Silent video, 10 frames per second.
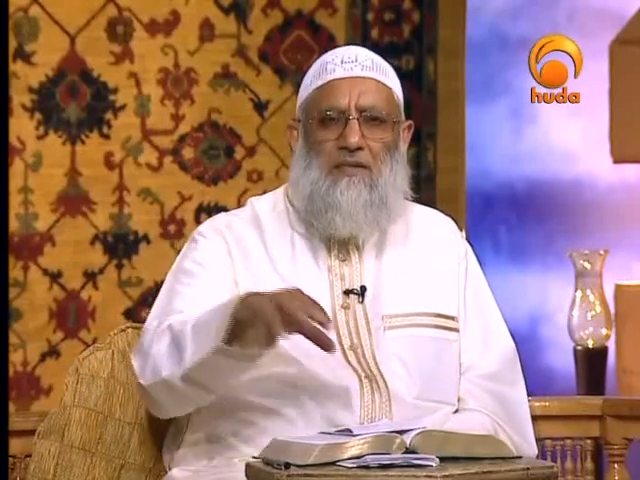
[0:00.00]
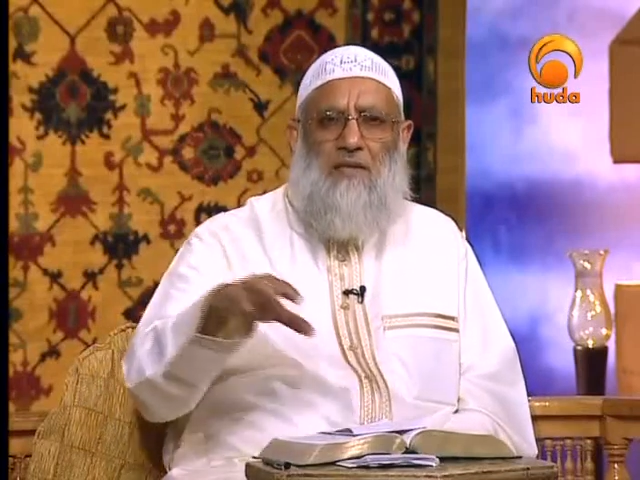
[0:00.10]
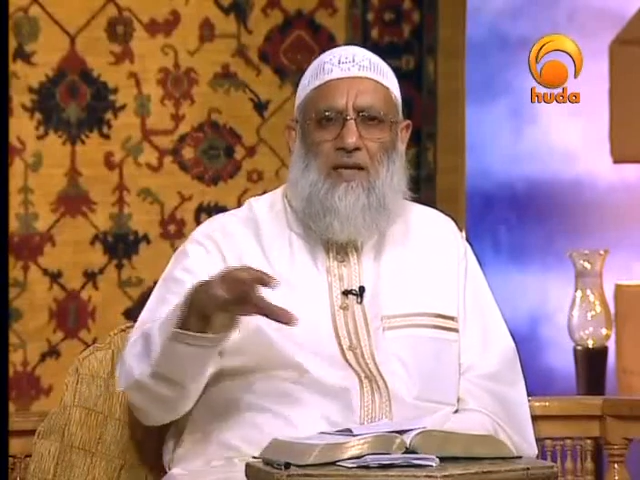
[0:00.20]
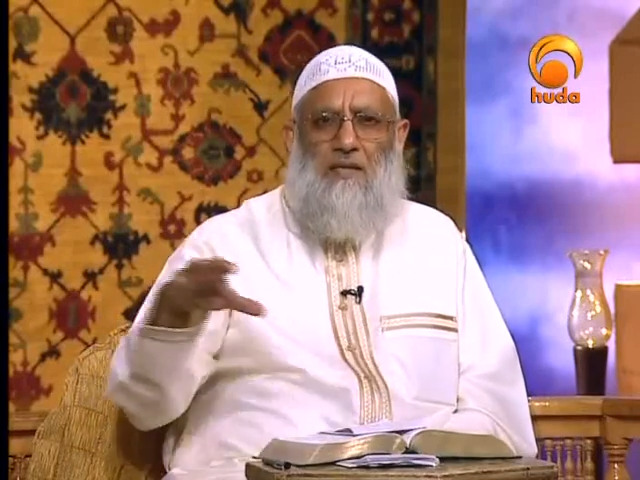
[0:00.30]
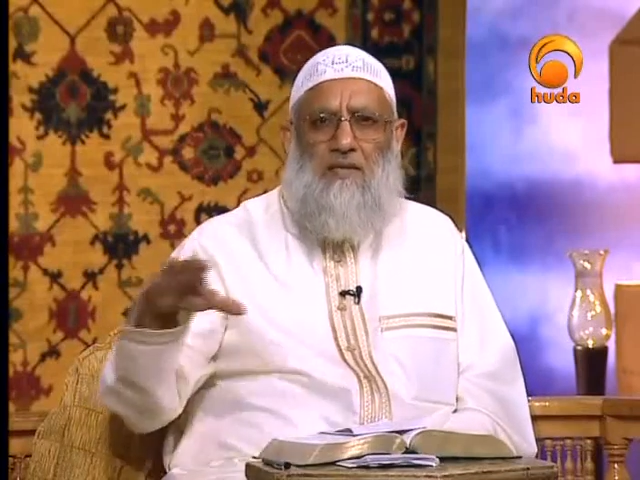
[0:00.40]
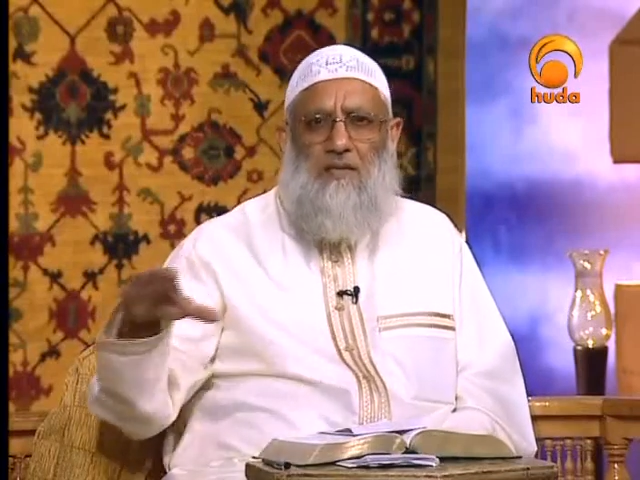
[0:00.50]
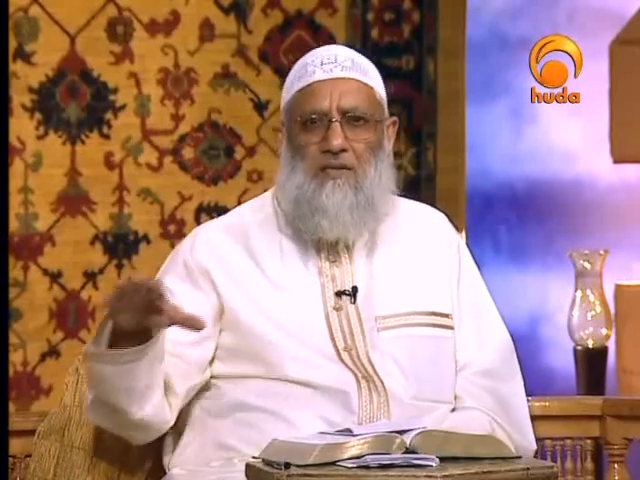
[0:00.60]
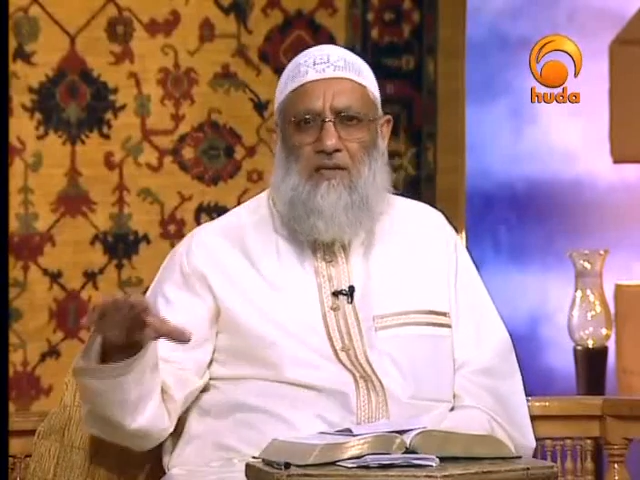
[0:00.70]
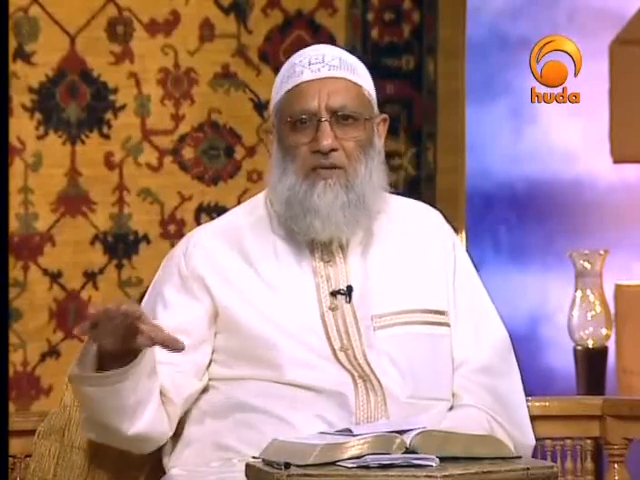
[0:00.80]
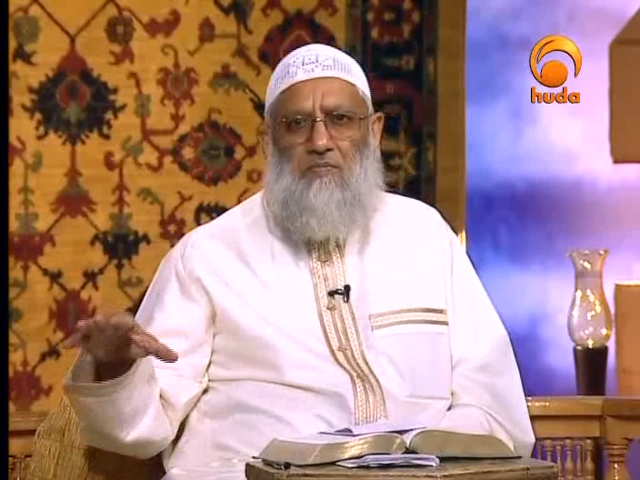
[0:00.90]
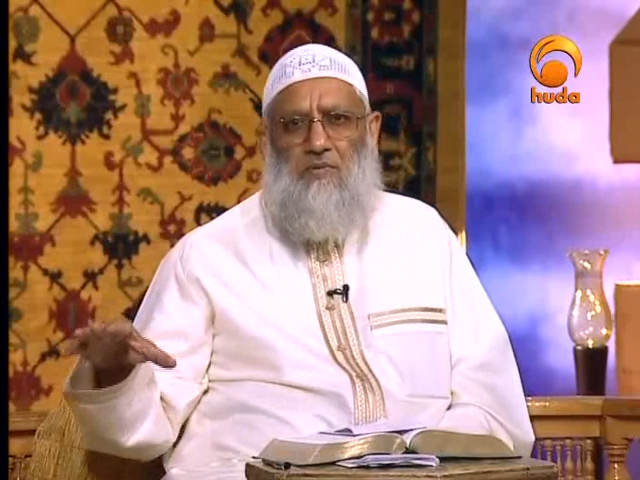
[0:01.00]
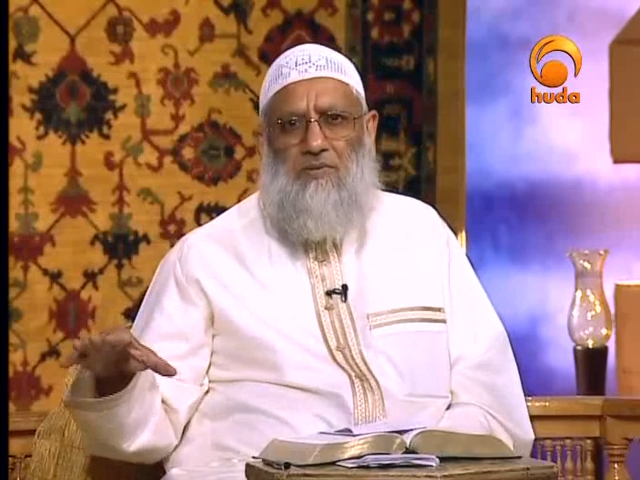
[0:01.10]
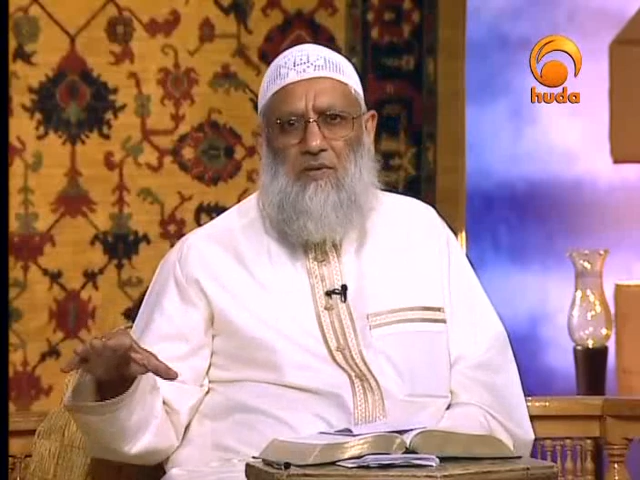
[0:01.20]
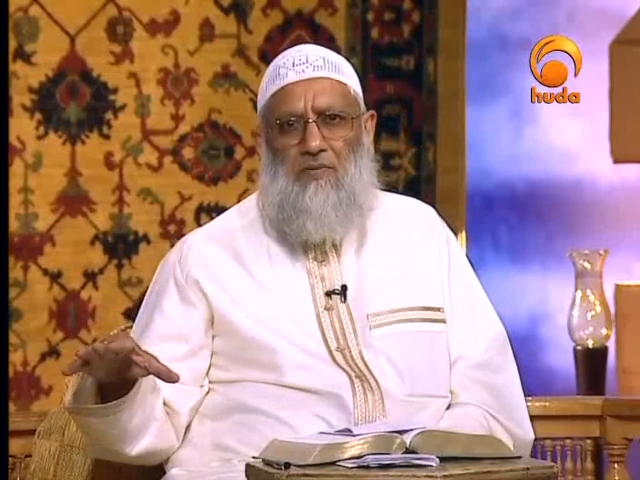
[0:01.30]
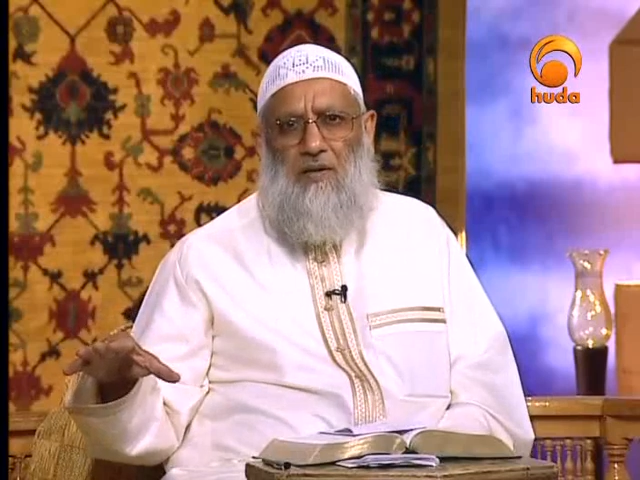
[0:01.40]
that this
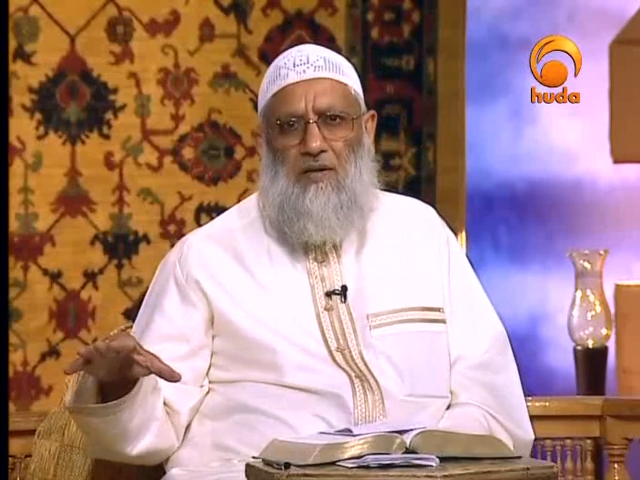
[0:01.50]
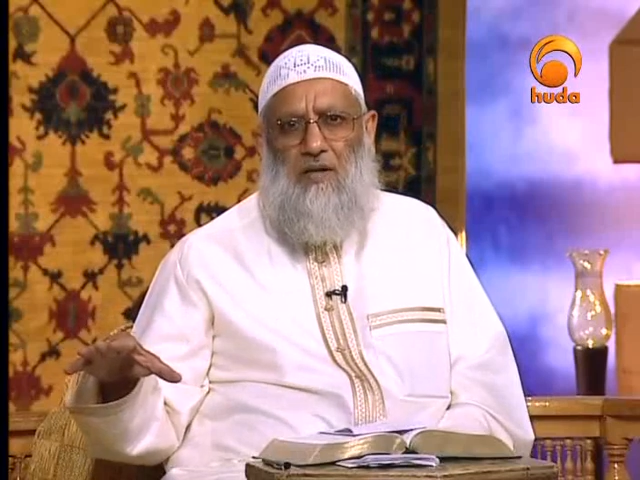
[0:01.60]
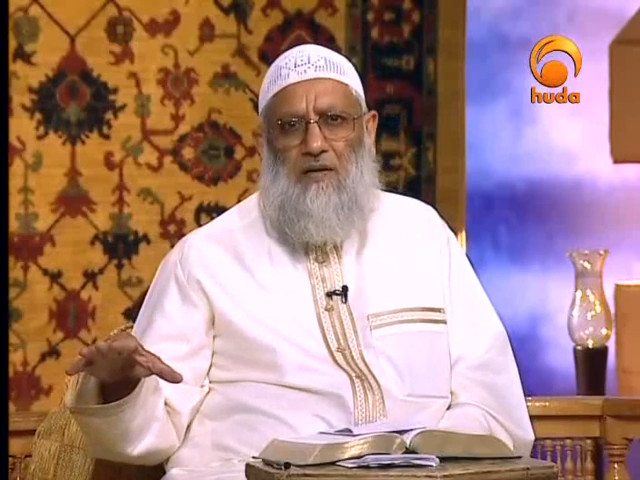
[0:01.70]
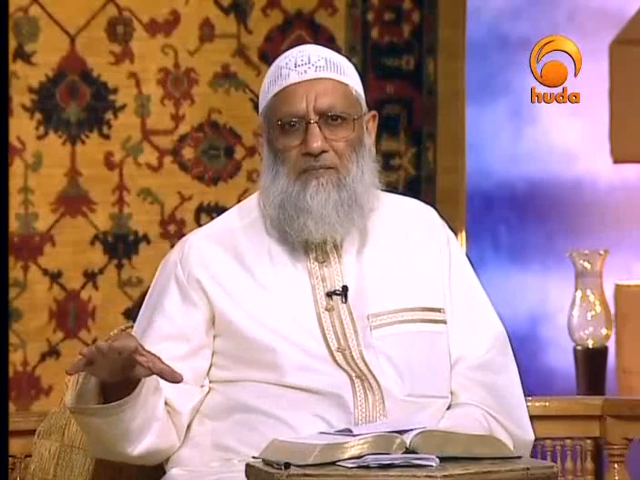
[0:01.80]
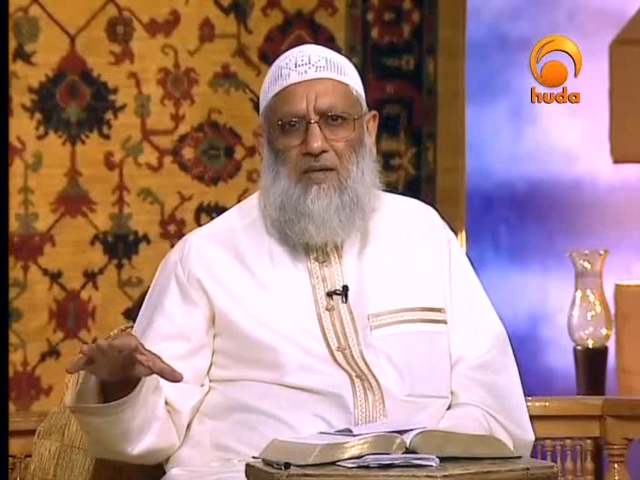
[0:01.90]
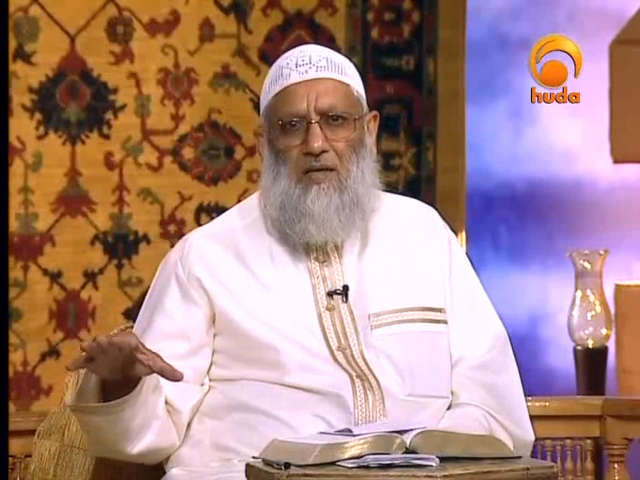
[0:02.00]
attributes of Allah